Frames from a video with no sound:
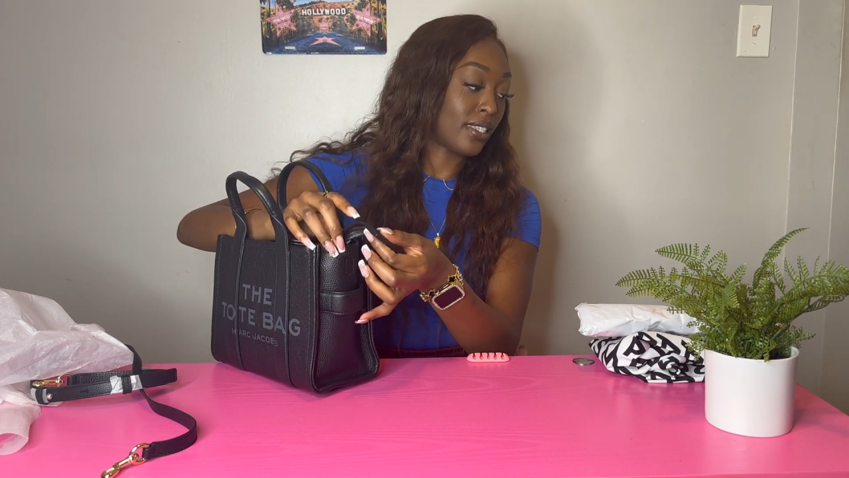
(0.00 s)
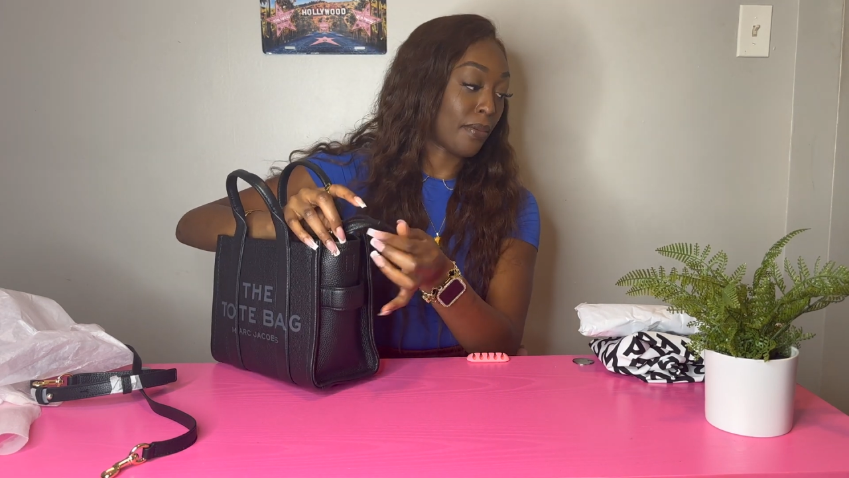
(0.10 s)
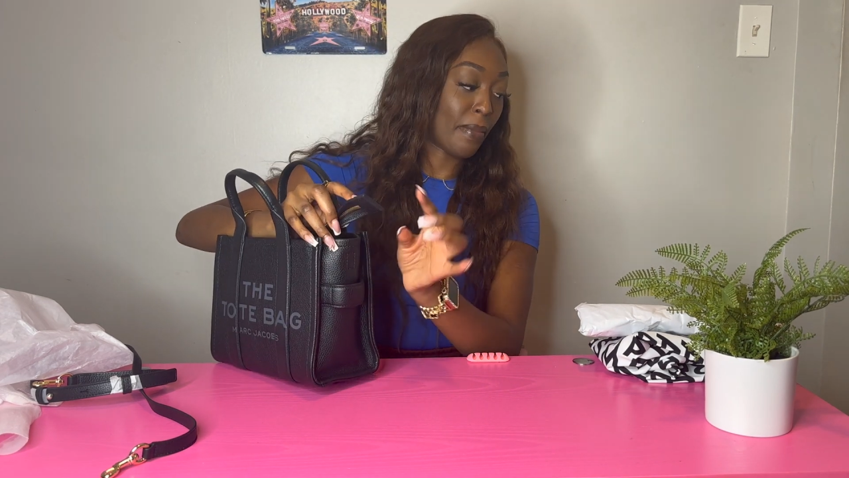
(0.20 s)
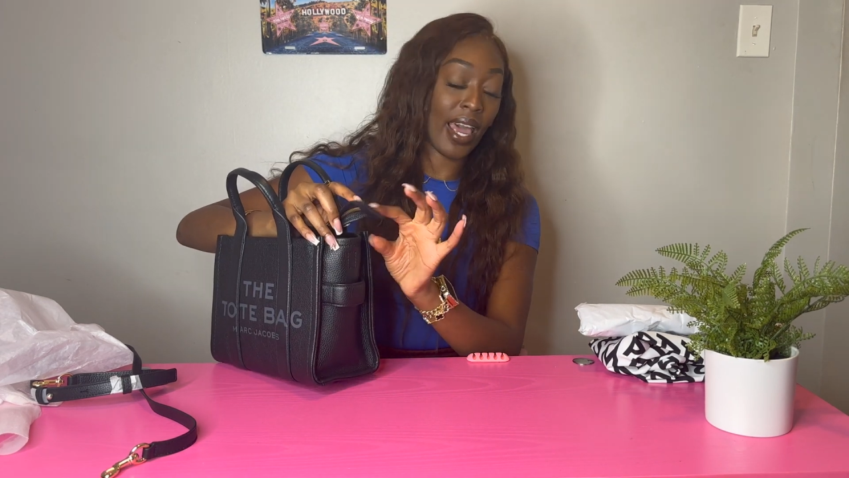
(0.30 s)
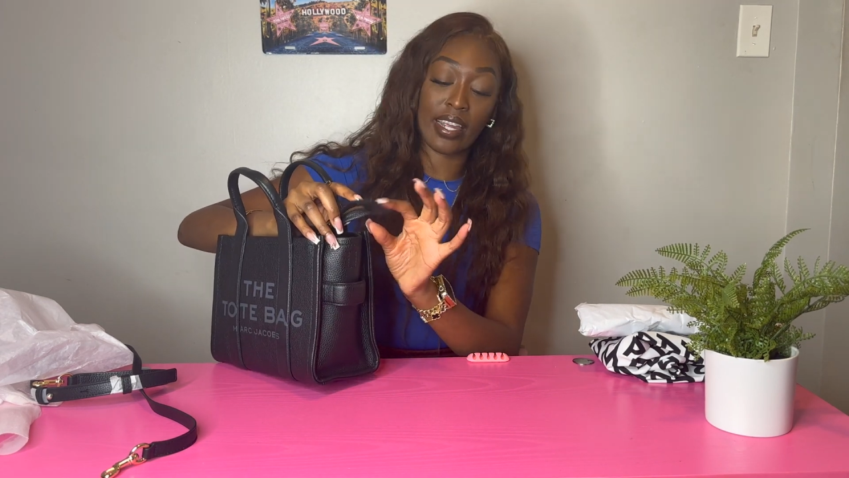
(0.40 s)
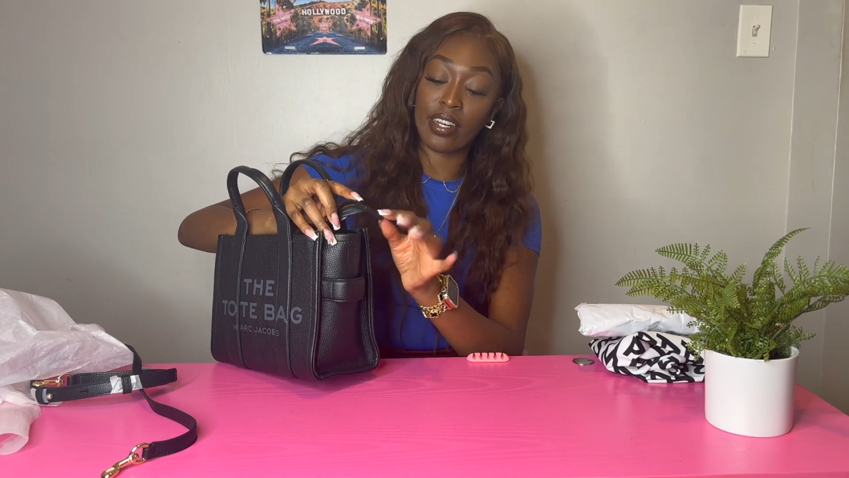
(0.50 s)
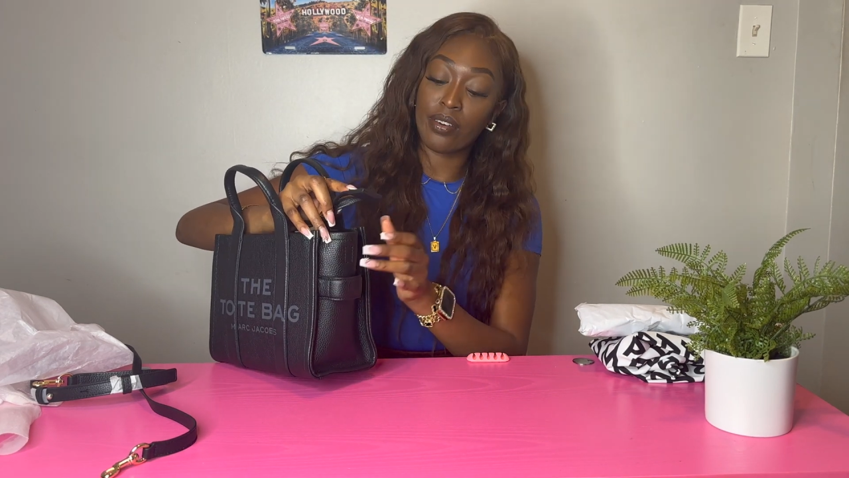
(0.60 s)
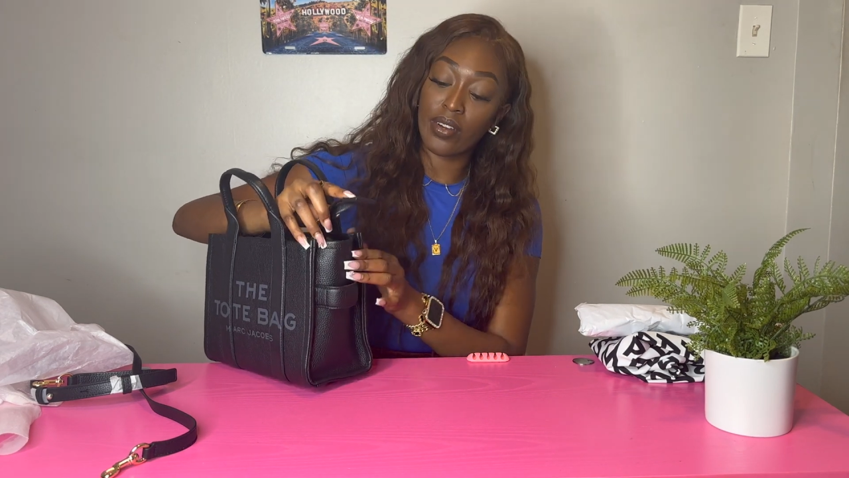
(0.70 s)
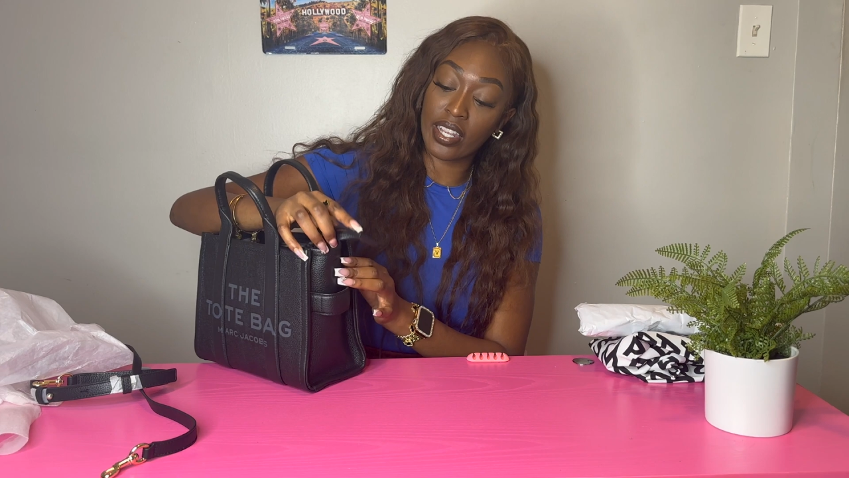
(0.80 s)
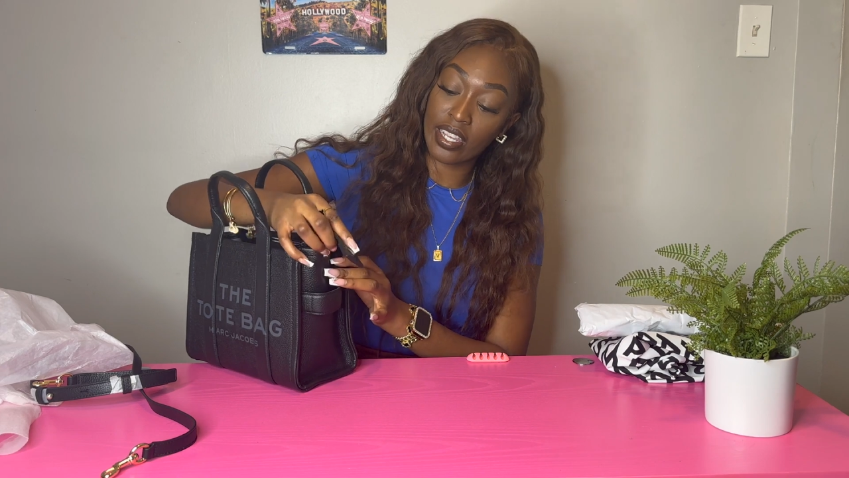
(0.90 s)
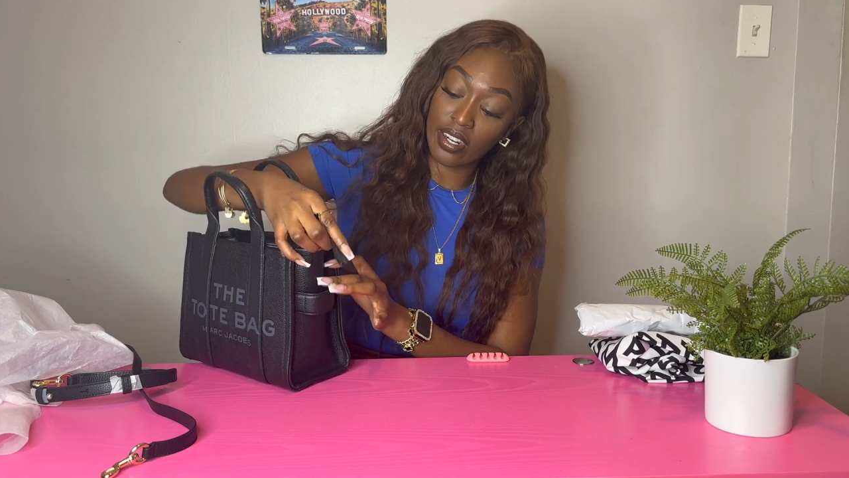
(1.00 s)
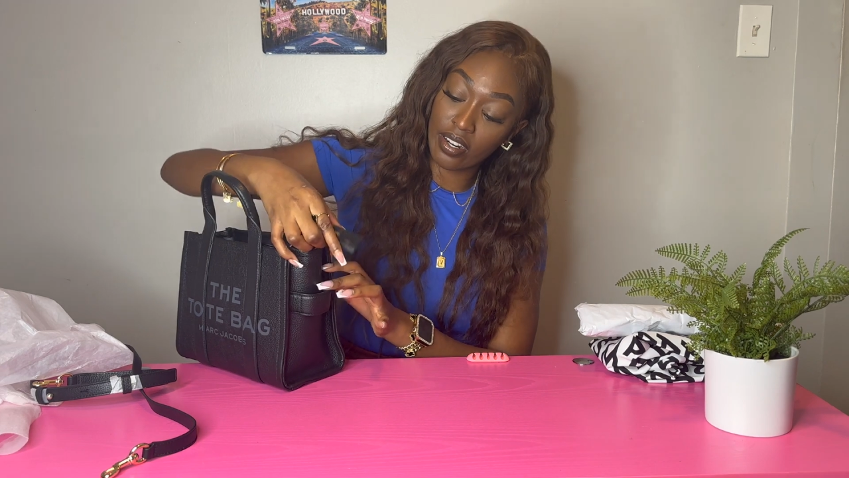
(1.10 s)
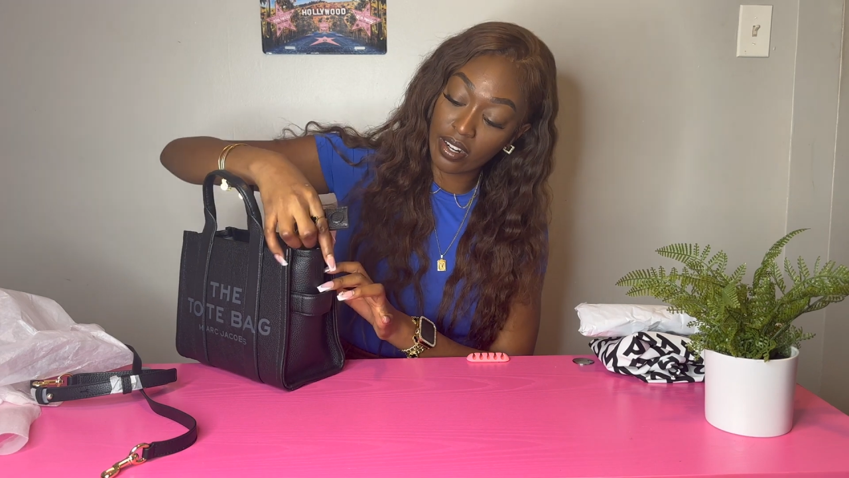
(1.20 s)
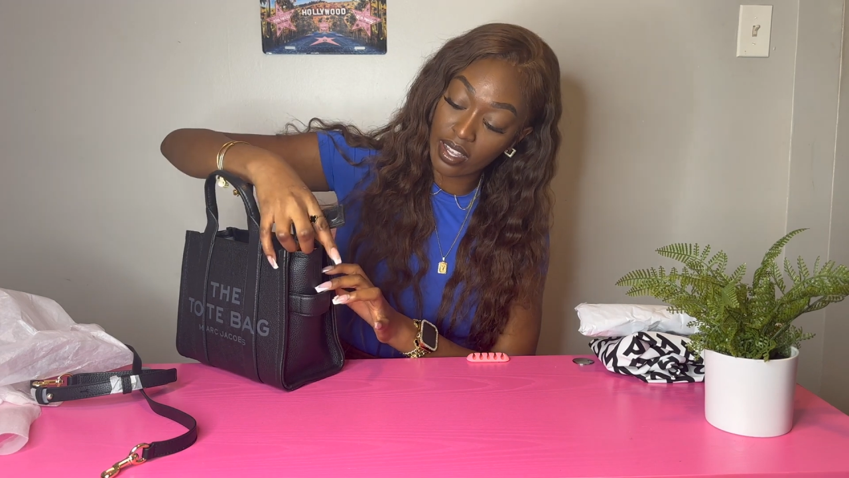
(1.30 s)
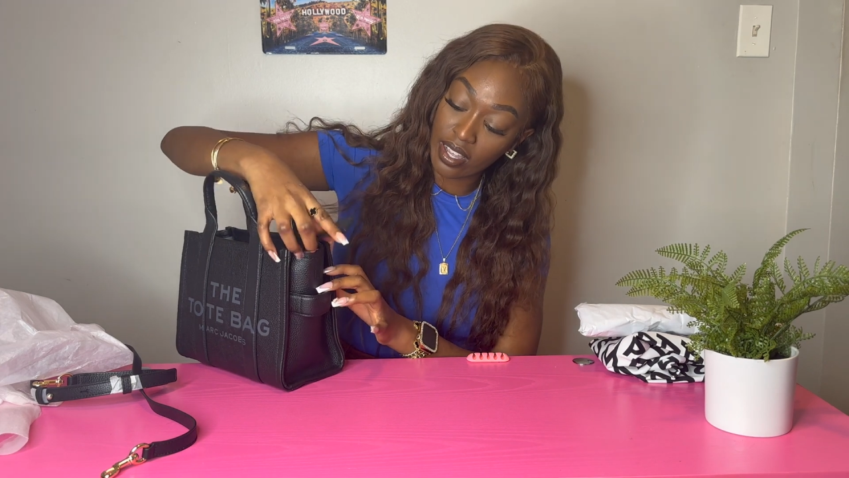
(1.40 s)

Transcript: magnet right here